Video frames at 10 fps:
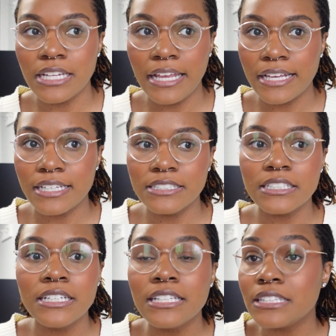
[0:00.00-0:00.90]
and
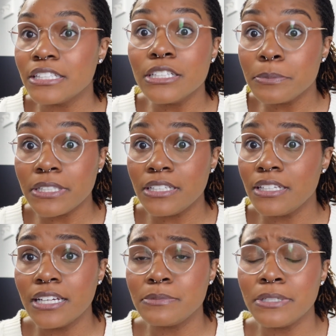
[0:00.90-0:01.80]
therapy
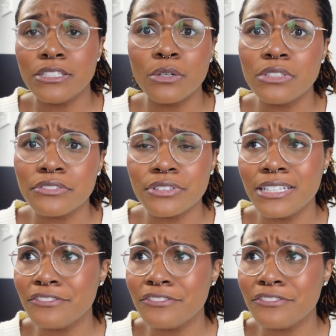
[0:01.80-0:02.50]
has been no different.